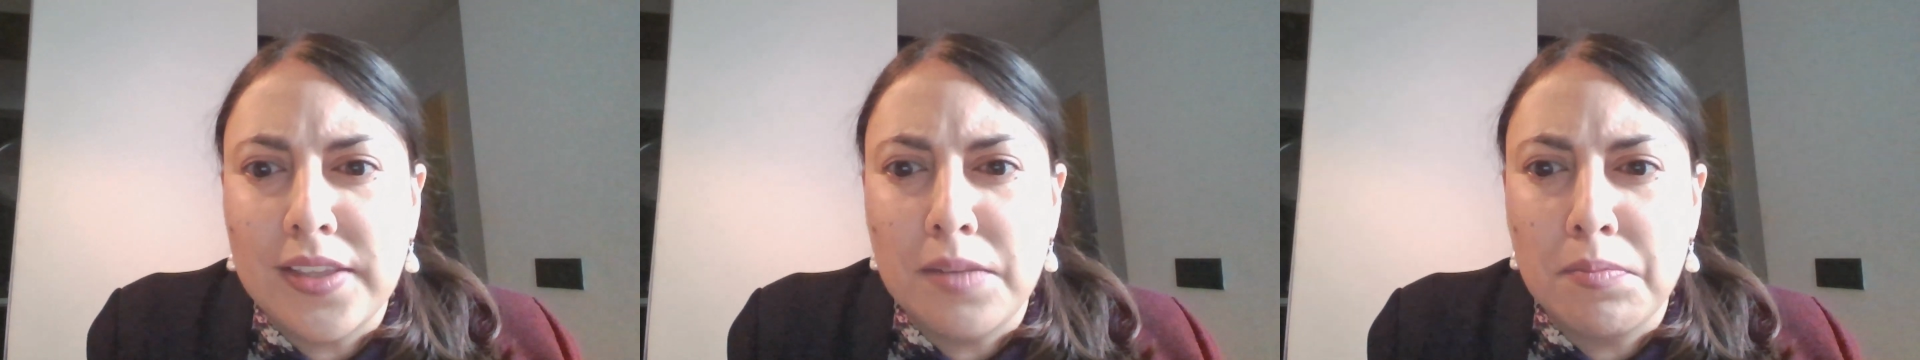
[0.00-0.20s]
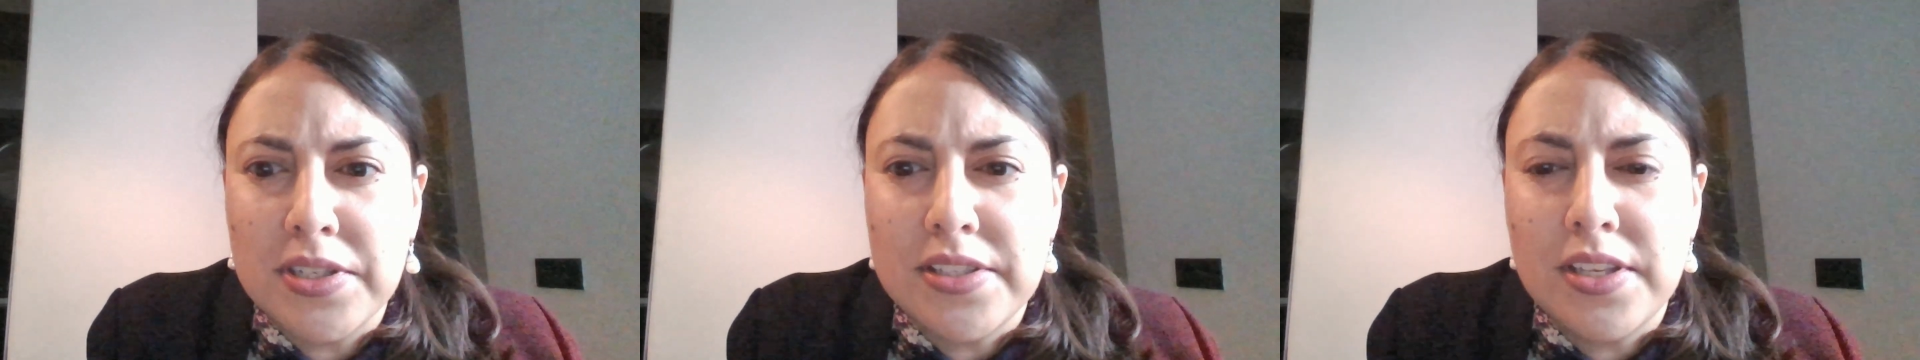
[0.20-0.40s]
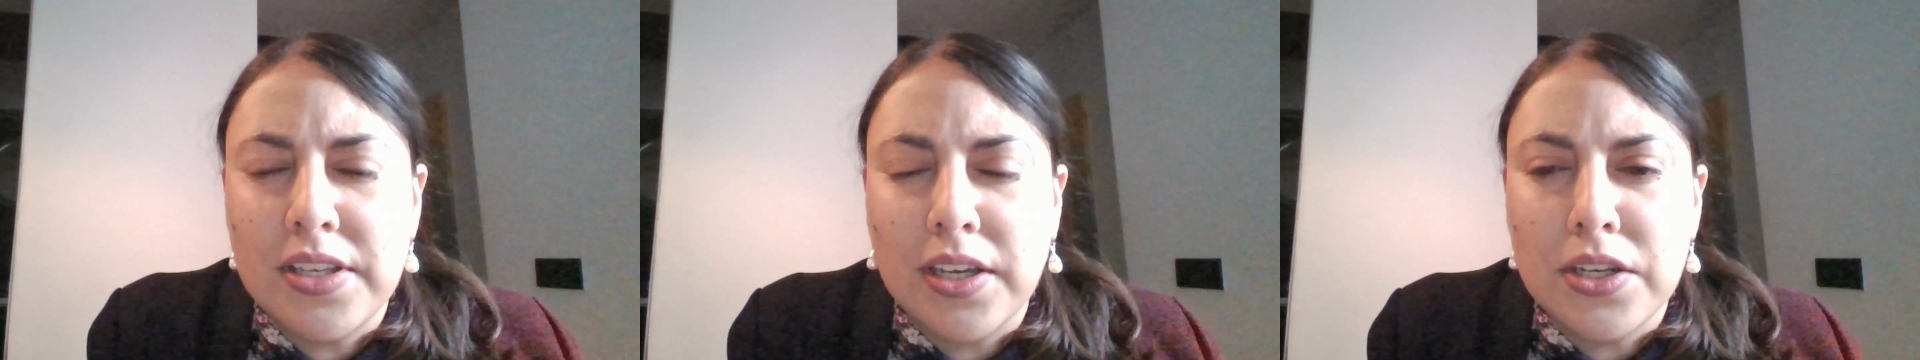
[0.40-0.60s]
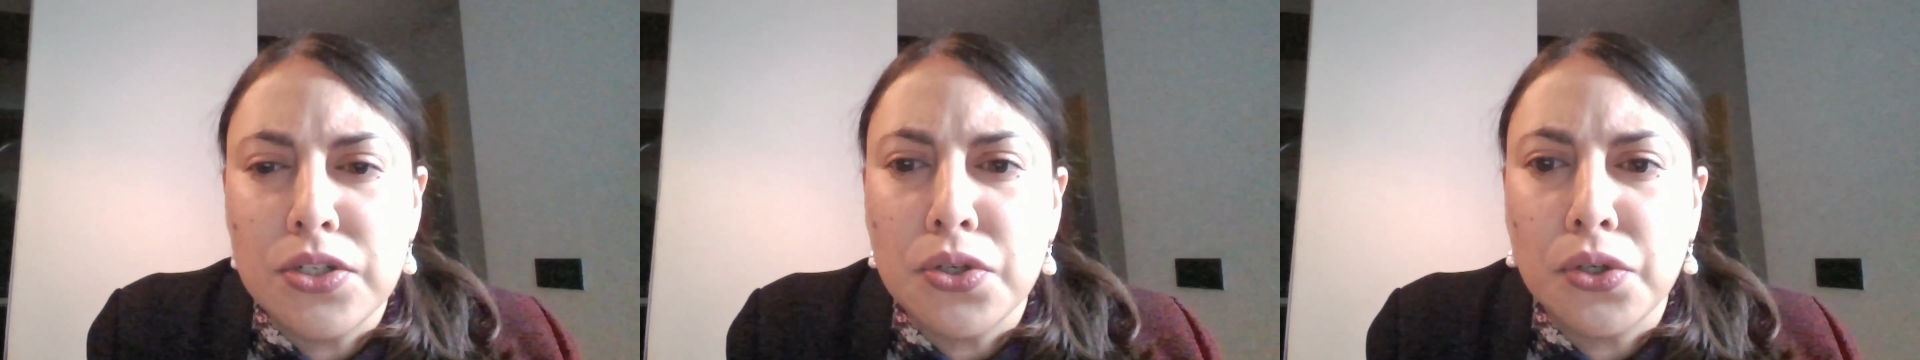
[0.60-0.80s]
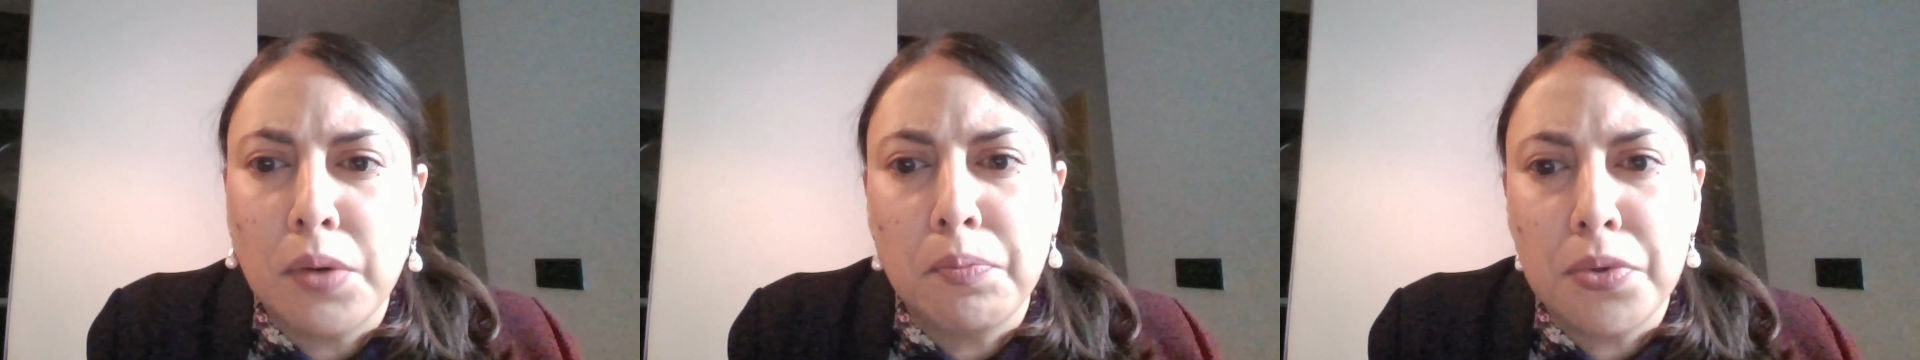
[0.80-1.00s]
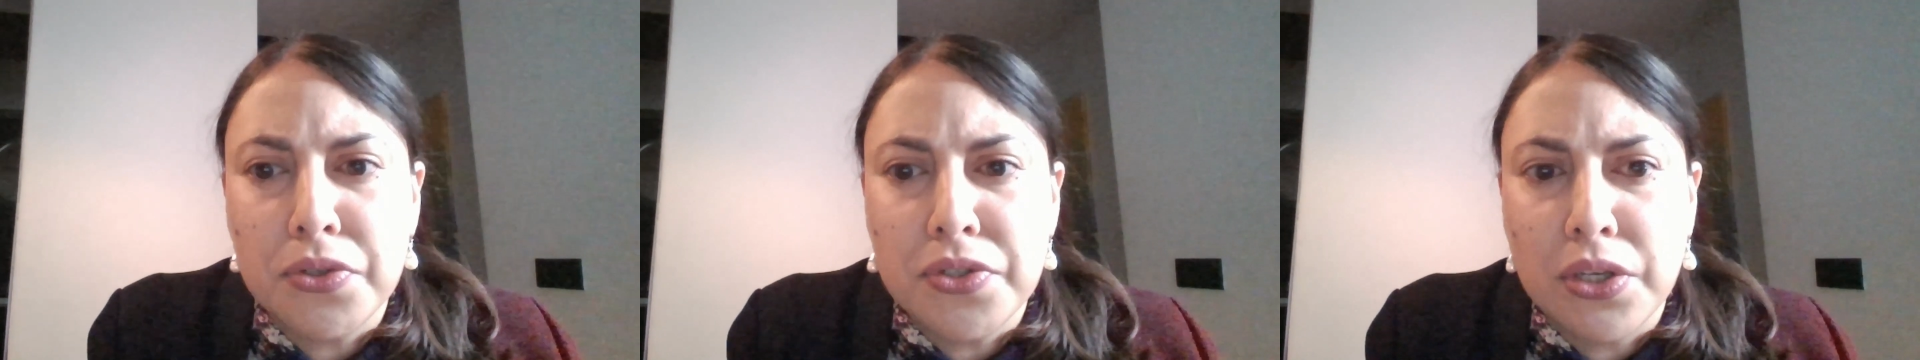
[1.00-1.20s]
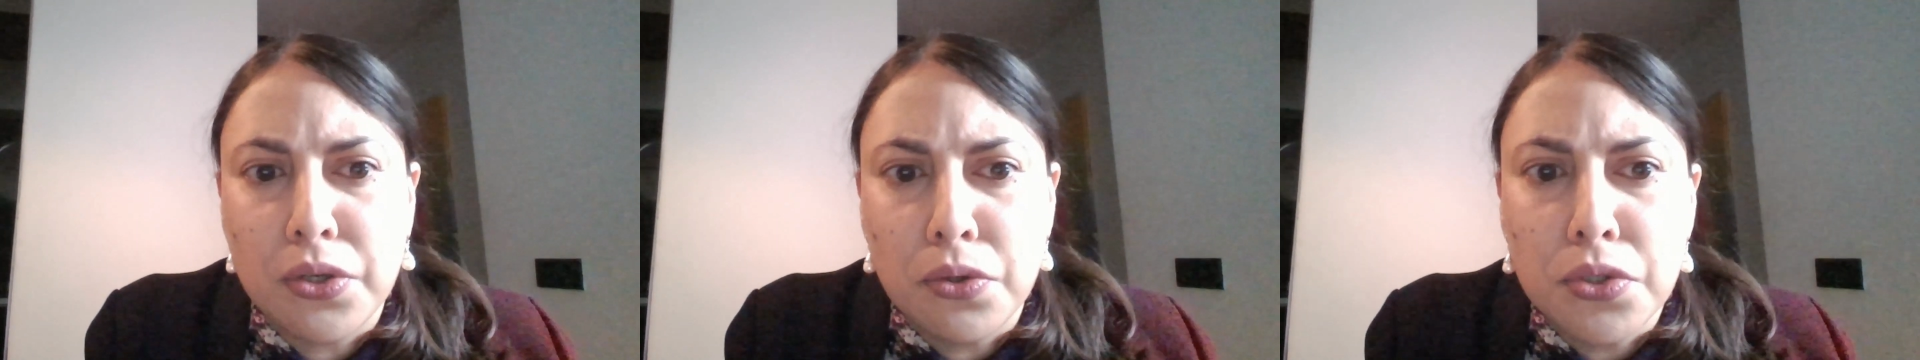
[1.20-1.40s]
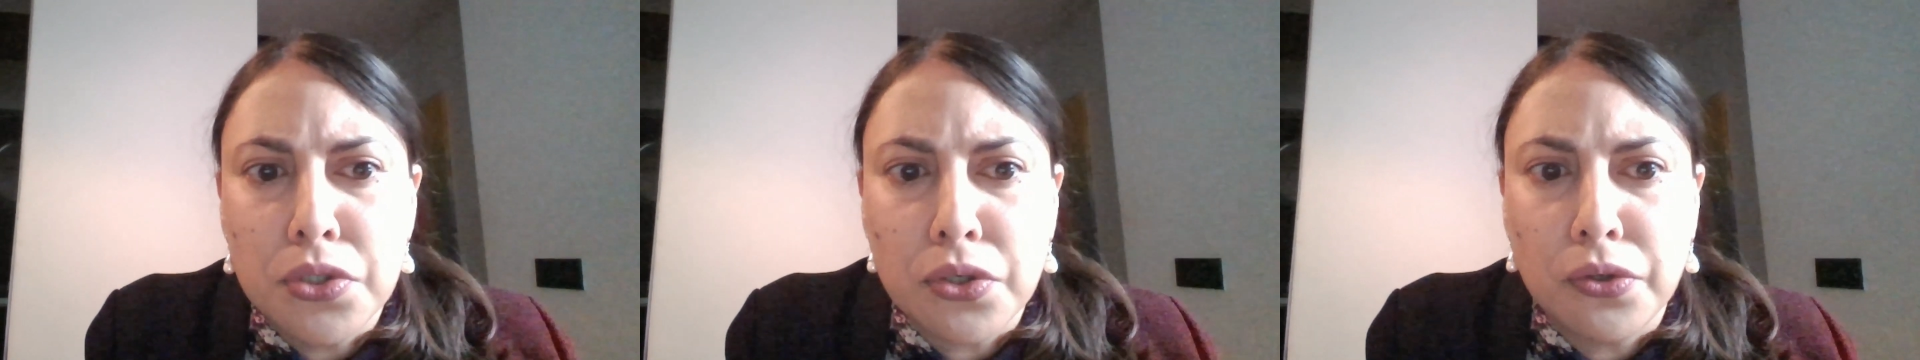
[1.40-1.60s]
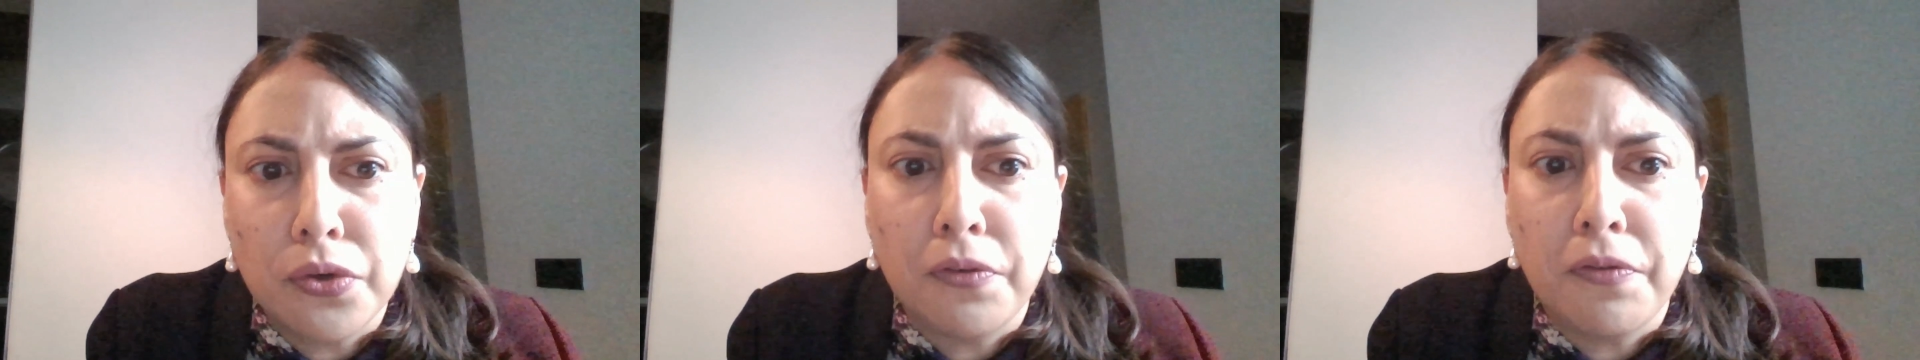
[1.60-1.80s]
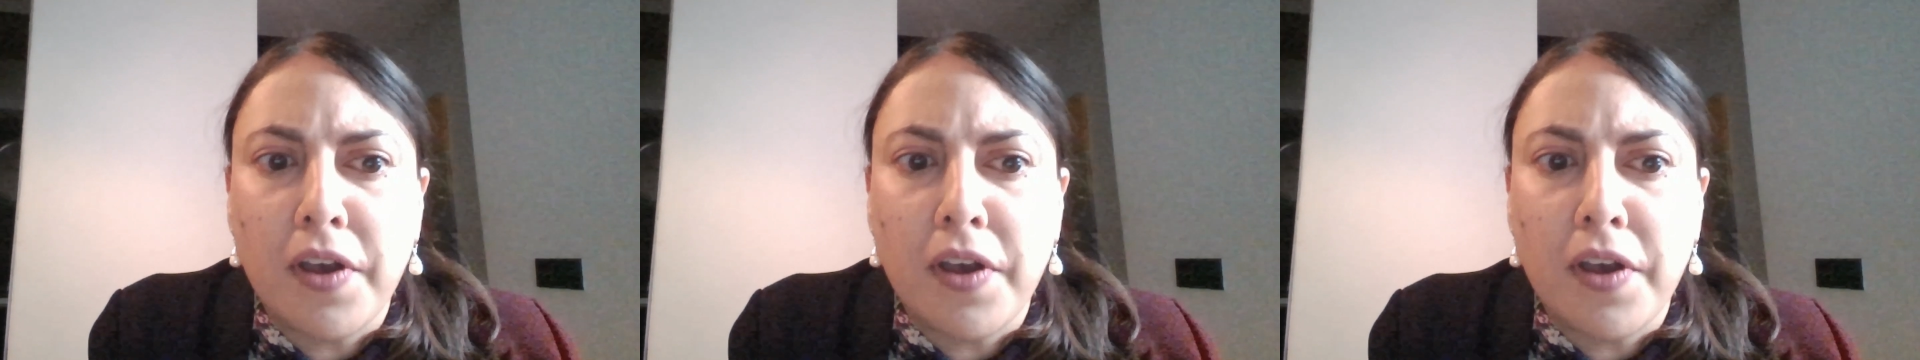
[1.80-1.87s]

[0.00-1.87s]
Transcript: investigation and prosecution of